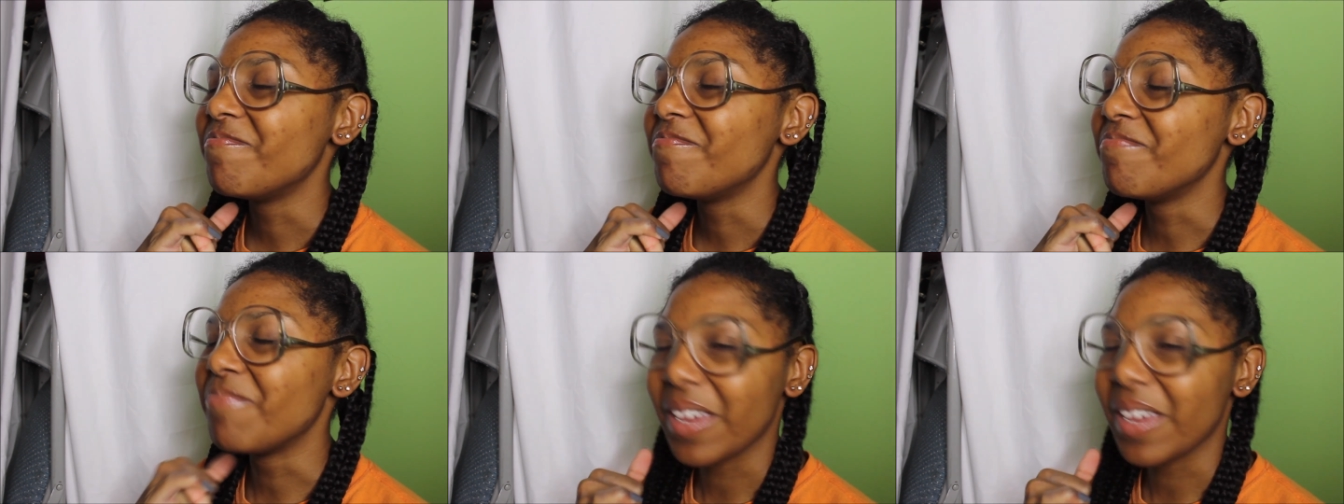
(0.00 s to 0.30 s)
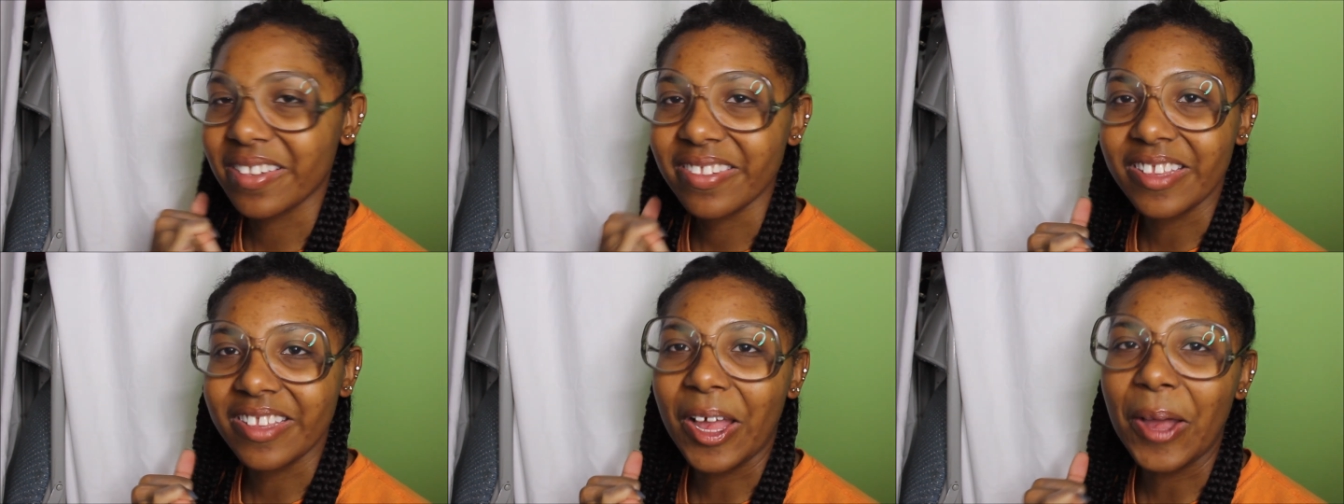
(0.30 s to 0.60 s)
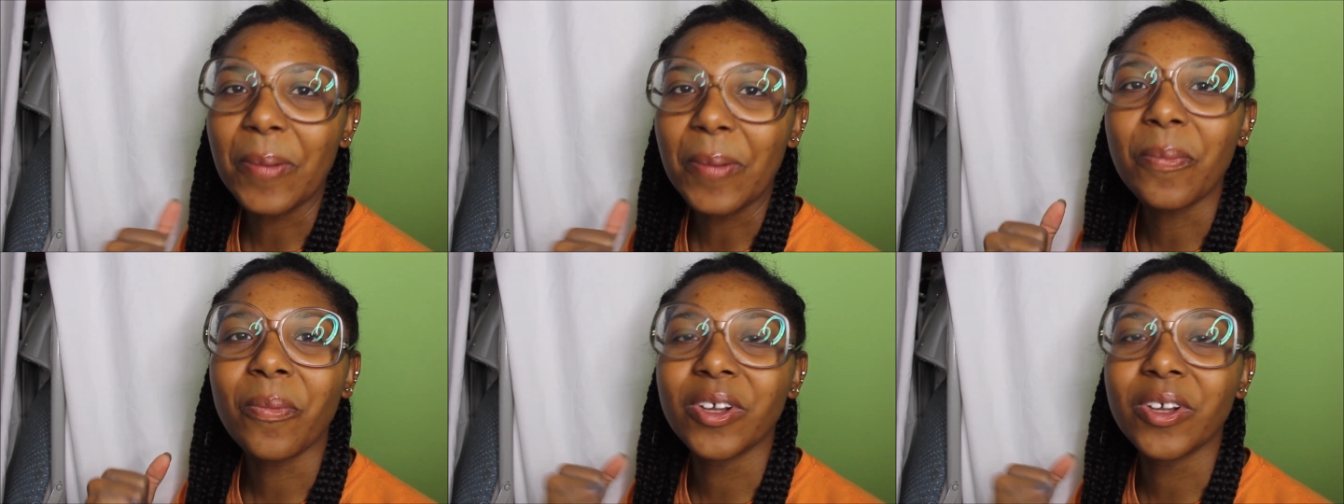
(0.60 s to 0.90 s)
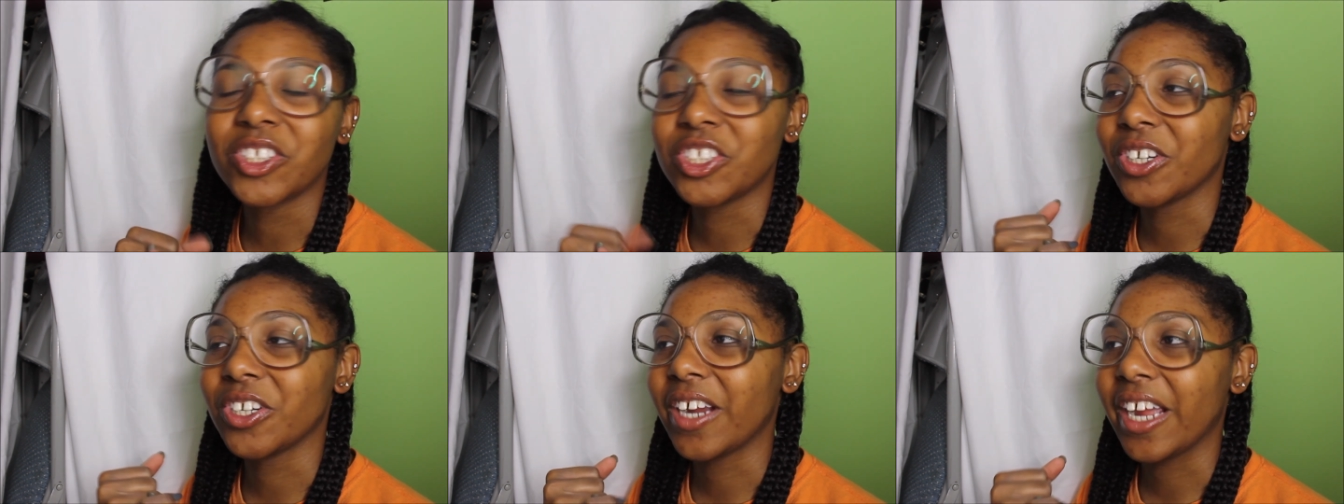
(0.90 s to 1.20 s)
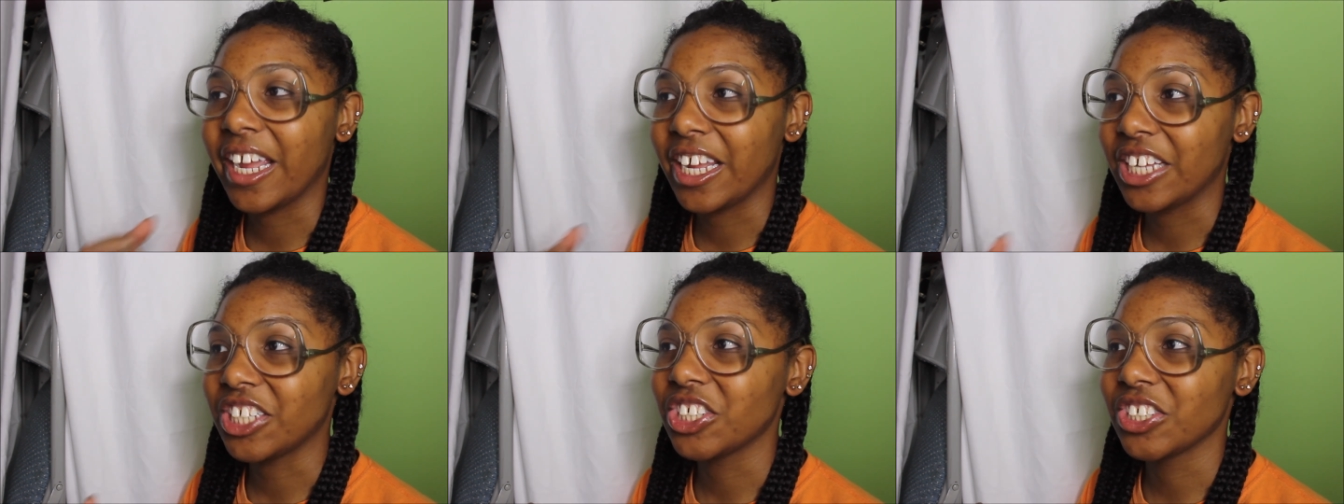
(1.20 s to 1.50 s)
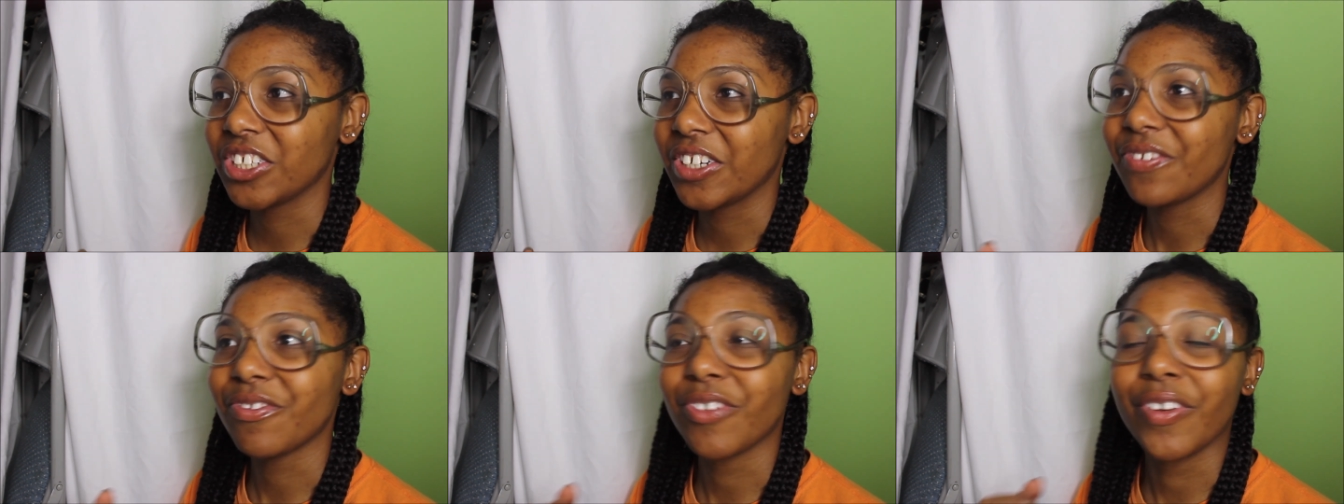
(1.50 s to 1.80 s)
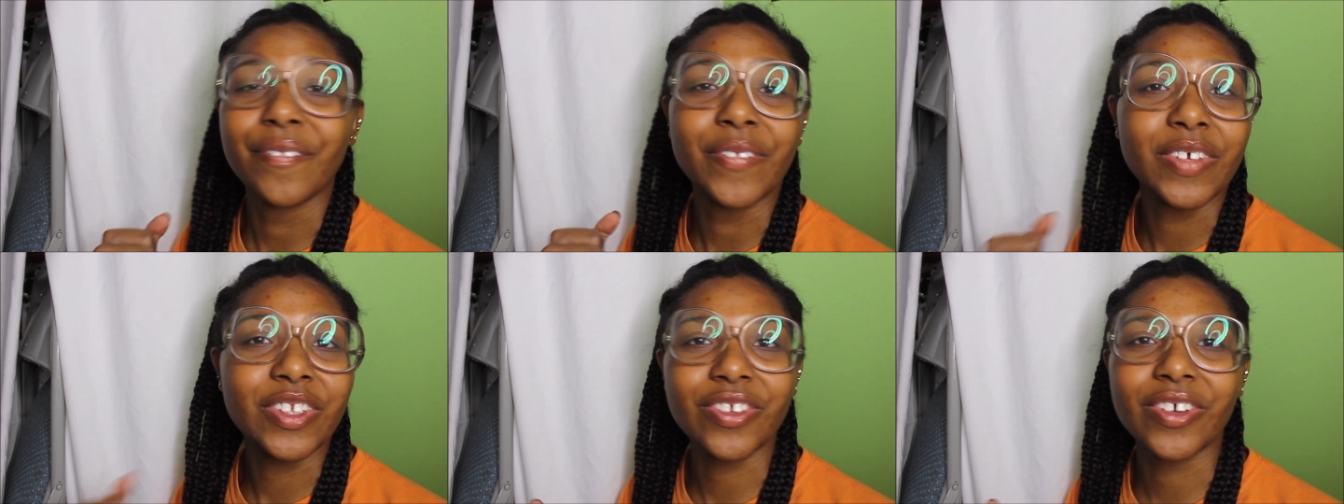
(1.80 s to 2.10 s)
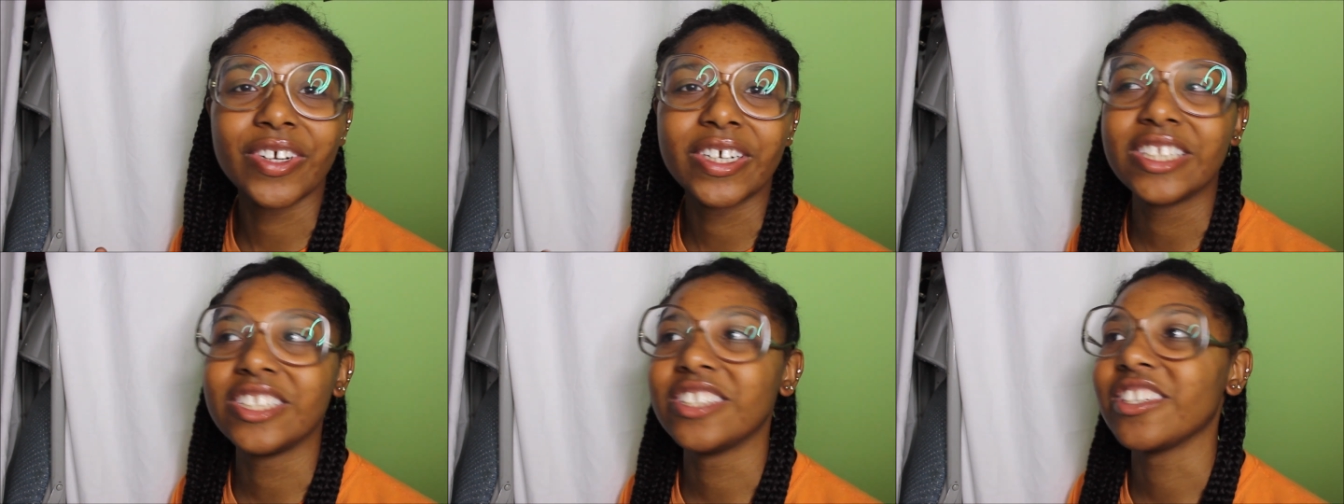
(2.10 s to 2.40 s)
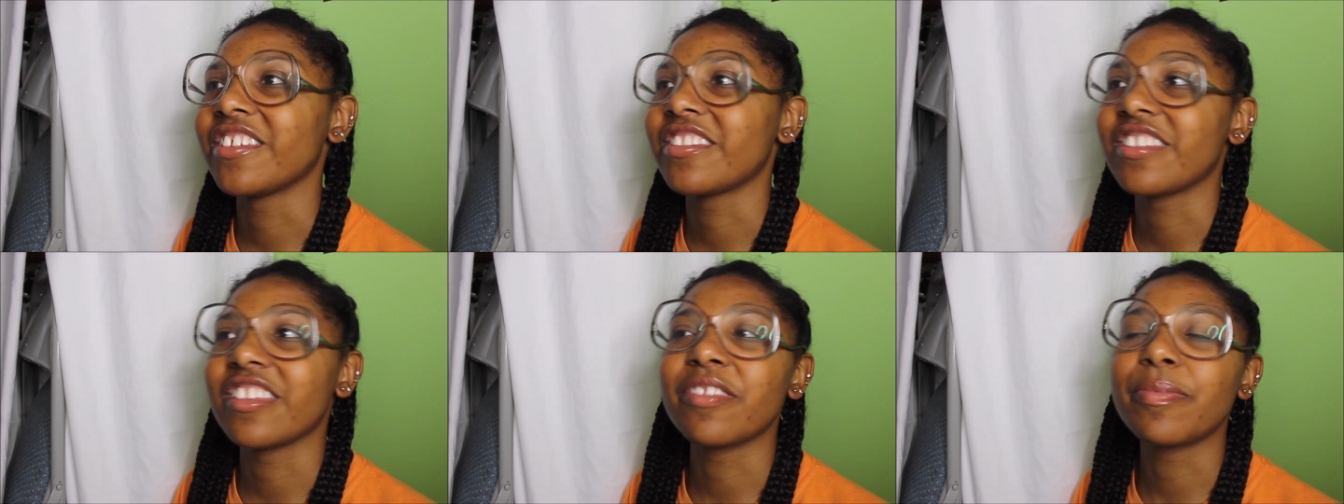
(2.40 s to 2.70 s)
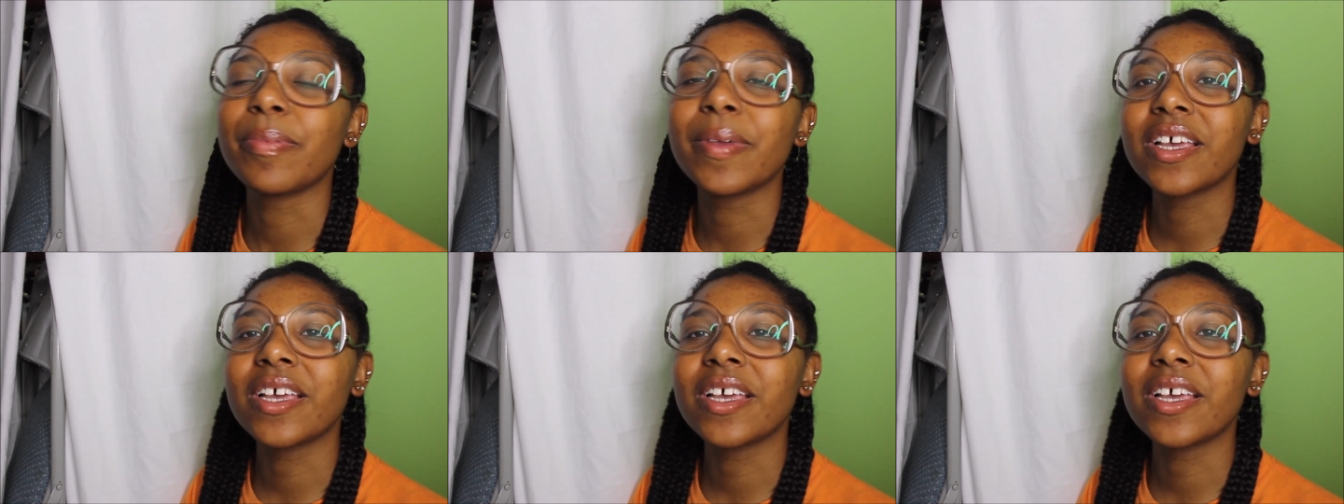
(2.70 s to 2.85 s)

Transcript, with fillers: mixed up with your hatred for Victoria Justice